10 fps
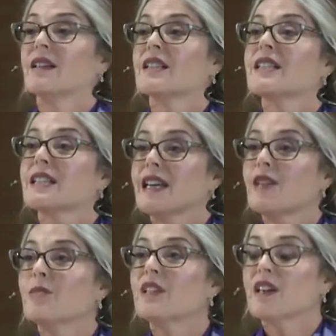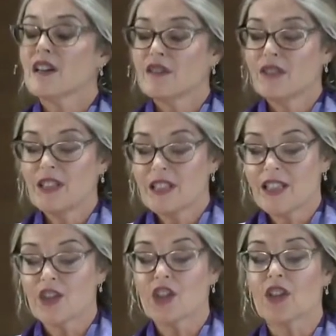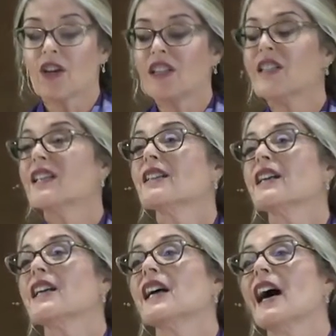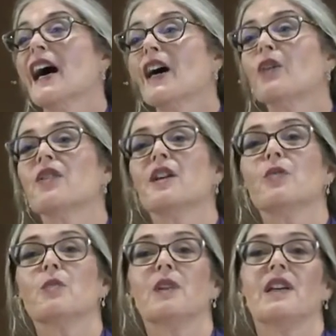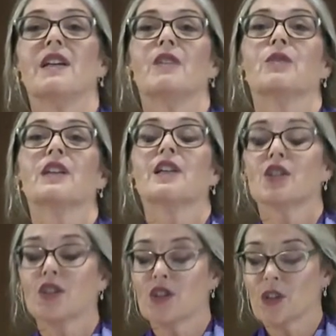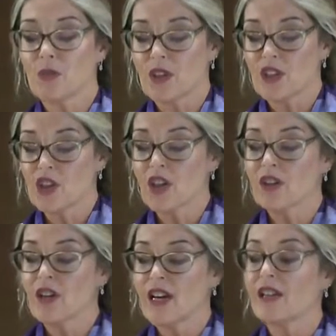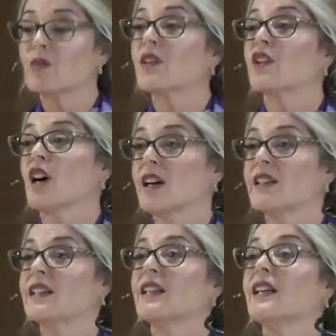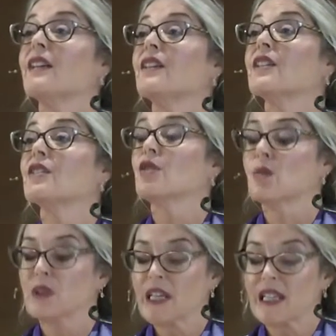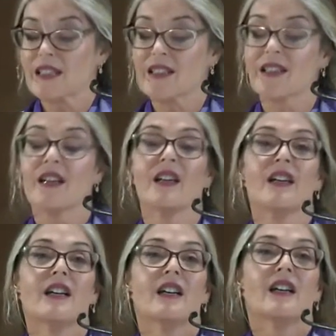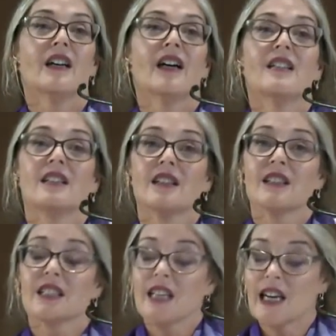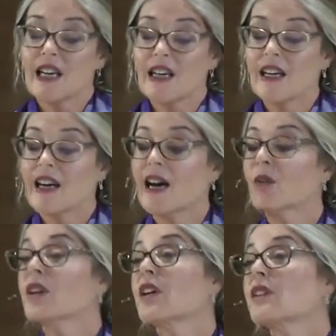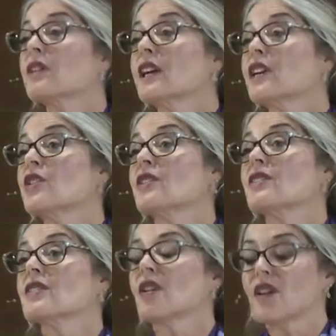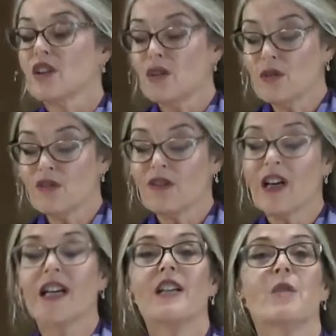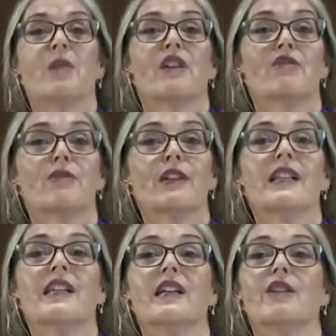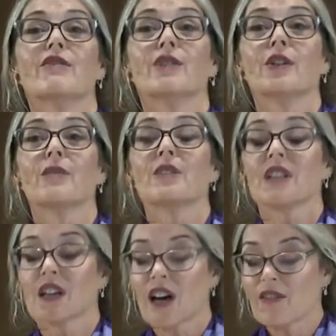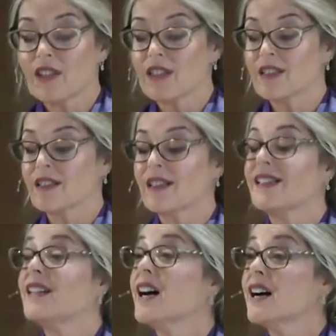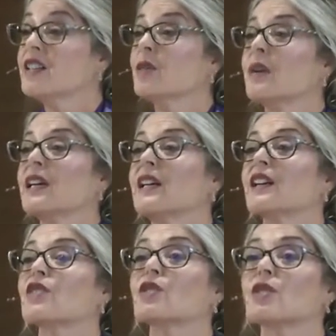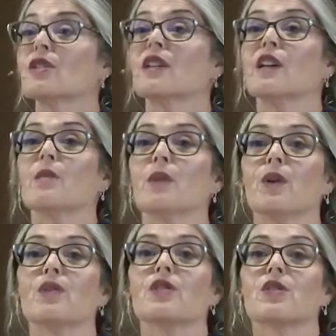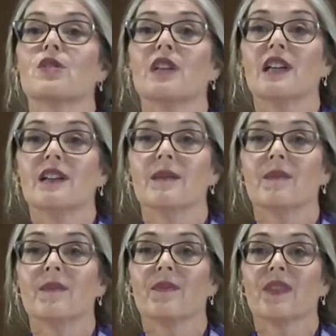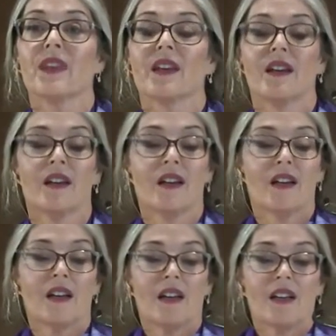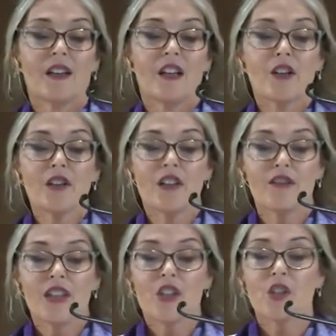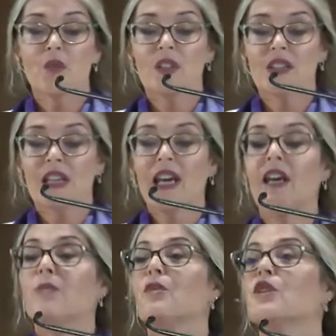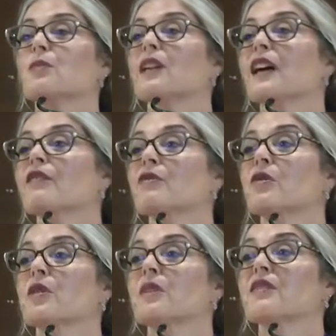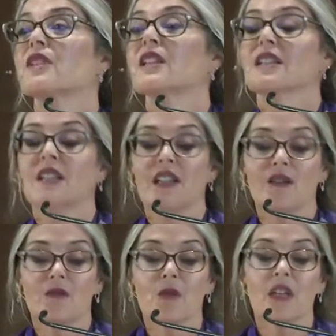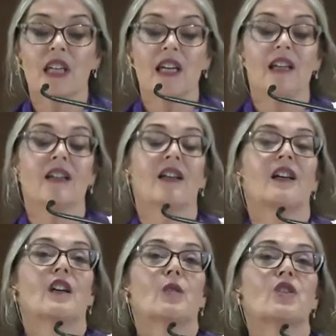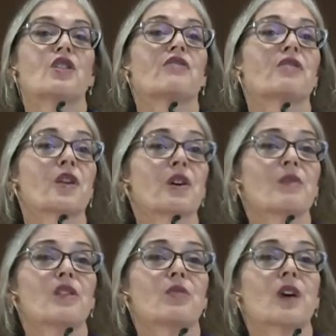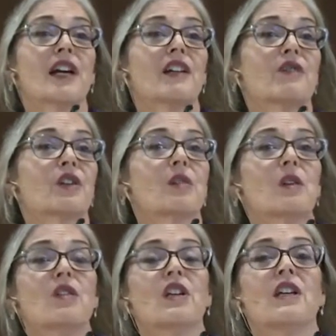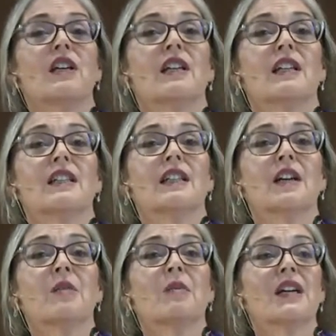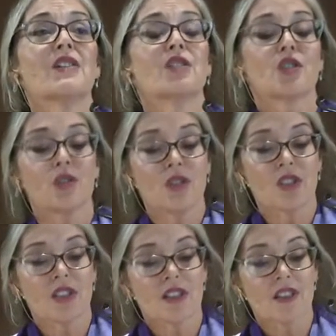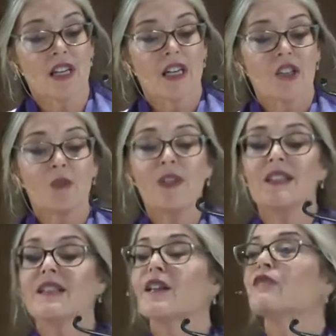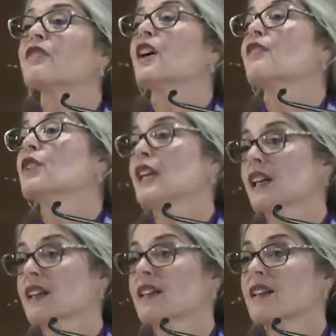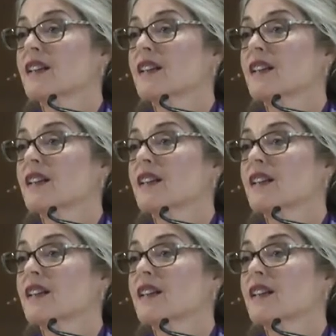a statement of intention articulating how they would be in relationship with each other and with God in this new place. And to this day, our congregations are unified by freely affirmed covenant, not by an externally imposed creed. The other innovation was the Cambridge Platform of 1648, which affirmed the right of a community in Dedham, Massachusetts, to be self-governing,